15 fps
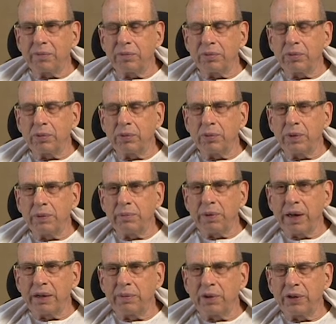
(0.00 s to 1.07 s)
Prabhu, and
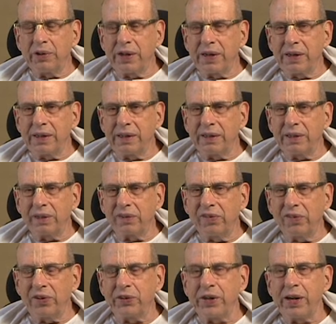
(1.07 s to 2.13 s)
Balimadan, and
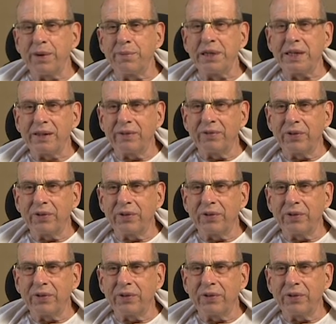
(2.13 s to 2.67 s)
Chintamani.